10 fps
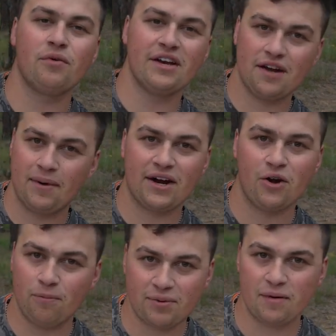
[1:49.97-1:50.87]
When you come back
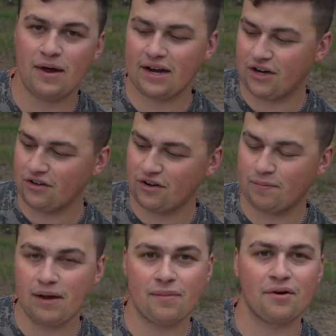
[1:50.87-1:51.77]
home, put it back on your
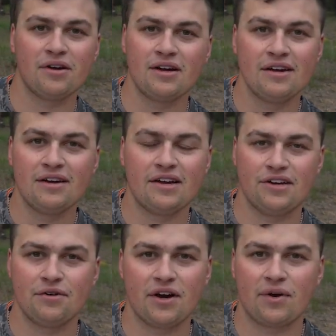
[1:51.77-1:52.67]
little pipe mount,
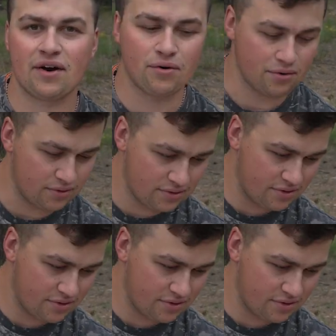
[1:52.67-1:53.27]
and you're ready to rock and roll.